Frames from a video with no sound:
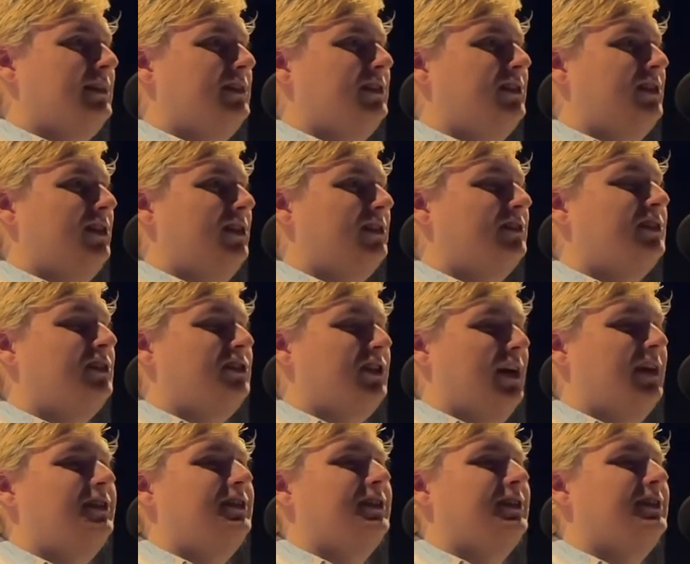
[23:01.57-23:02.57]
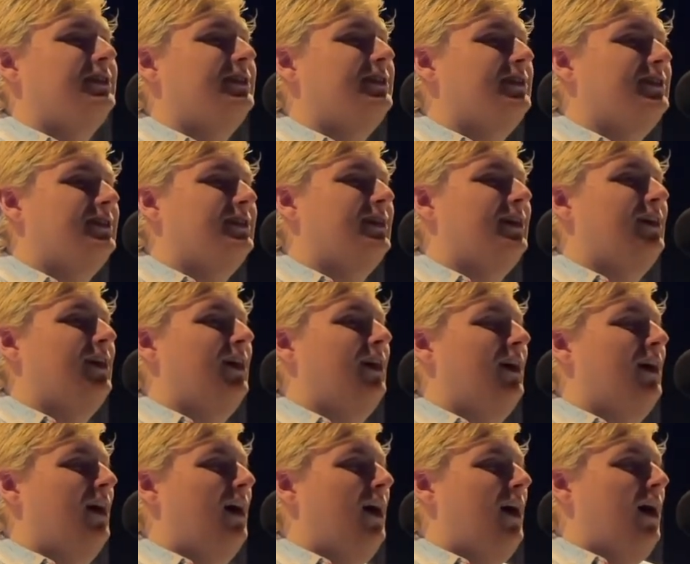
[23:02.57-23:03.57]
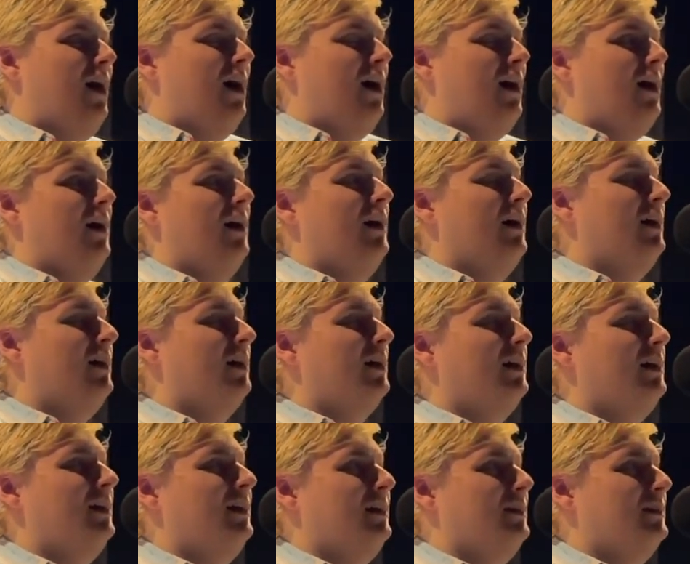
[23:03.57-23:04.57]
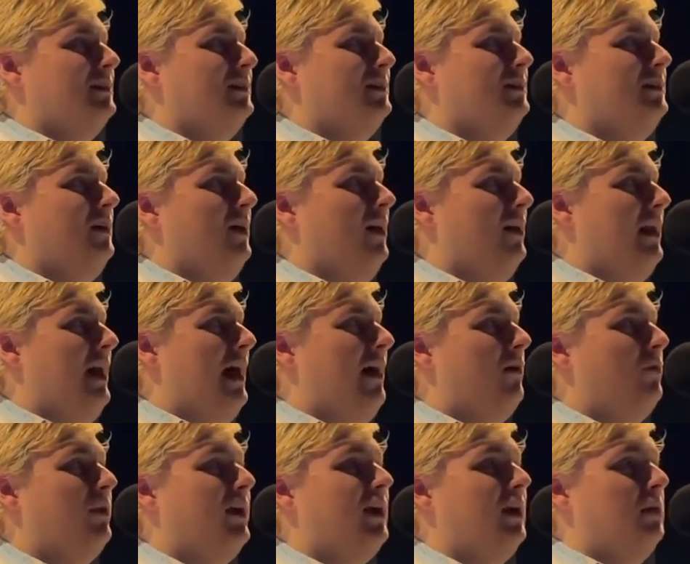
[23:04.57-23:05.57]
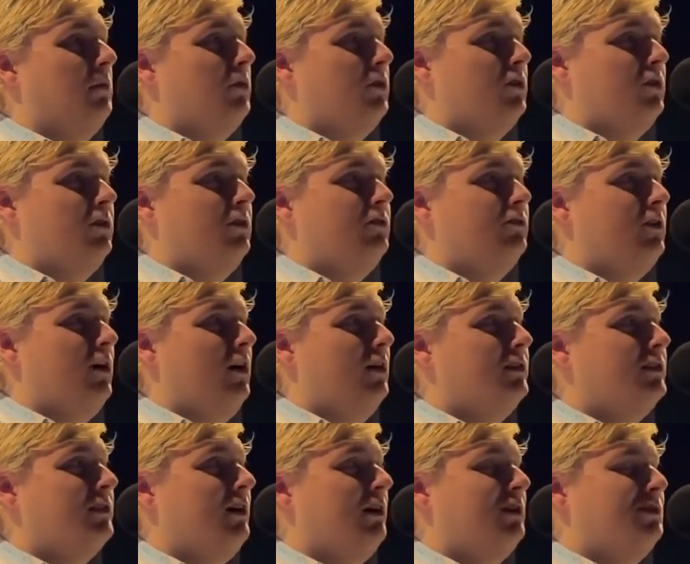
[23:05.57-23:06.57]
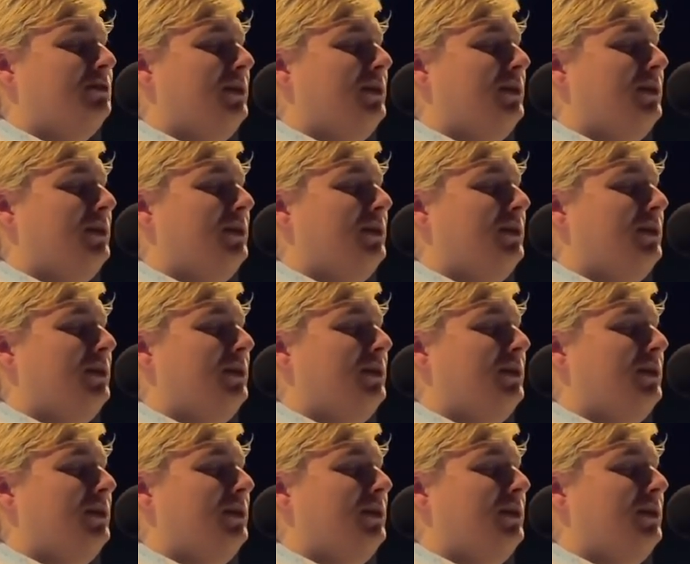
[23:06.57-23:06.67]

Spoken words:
to their suggestions on how we can improve on songs